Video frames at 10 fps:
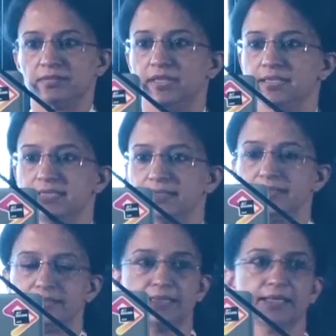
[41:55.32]
Let's say
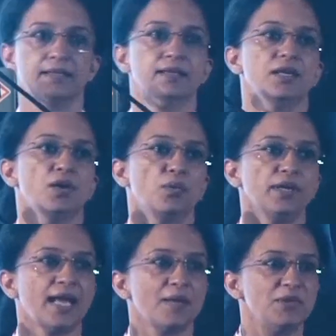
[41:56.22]
this thing.
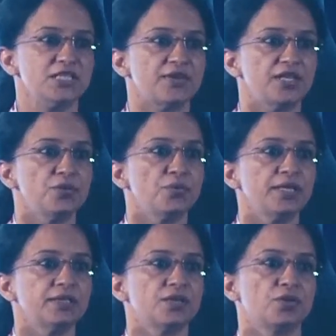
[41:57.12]
What happens when you
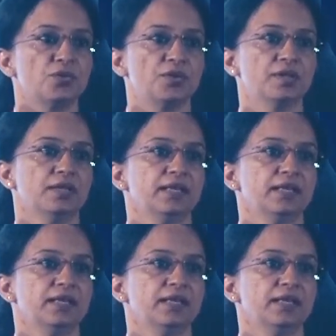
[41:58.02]
read the code?